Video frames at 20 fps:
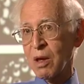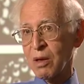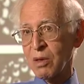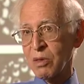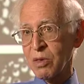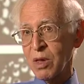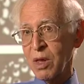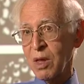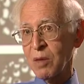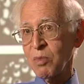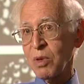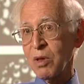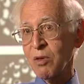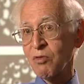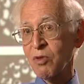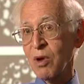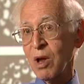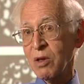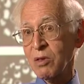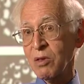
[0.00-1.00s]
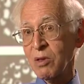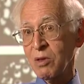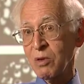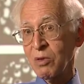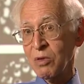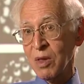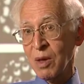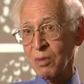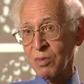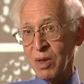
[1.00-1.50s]
because he had been trying to do
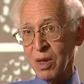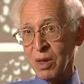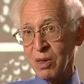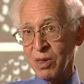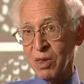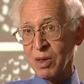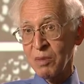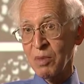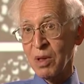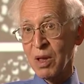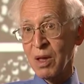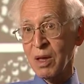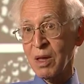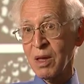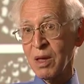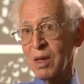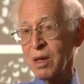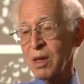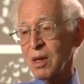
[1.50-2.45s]
something similar